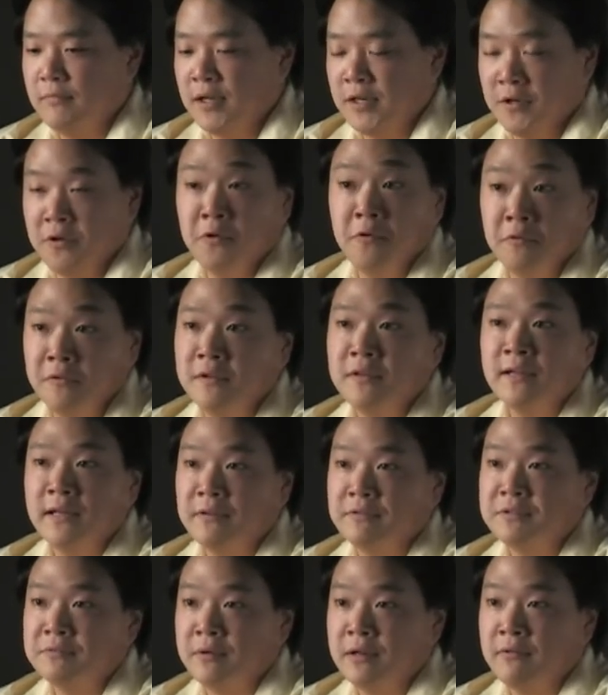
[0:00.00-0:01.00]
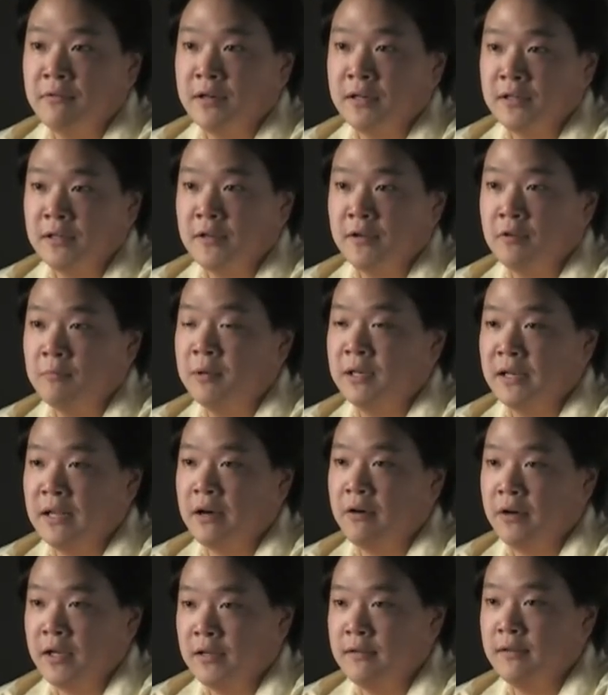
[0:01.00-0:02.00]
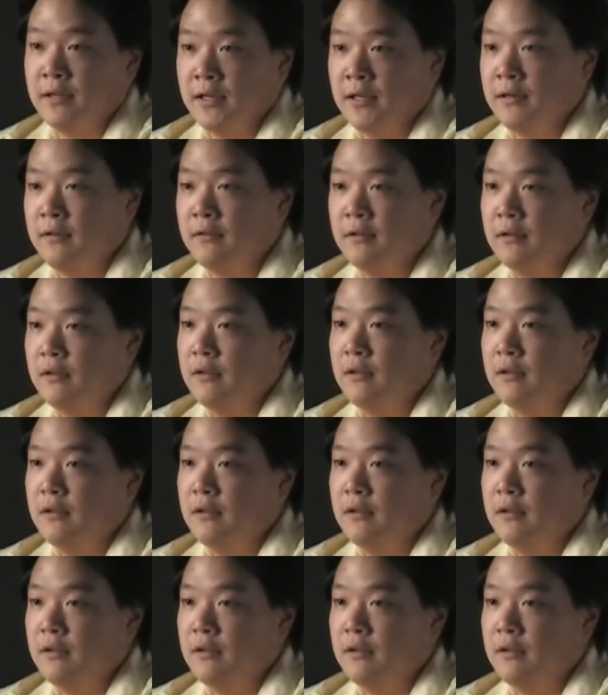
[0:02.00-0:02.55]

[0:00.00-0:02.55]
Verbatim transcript: I knew that that's what I wanted to do, but now I, I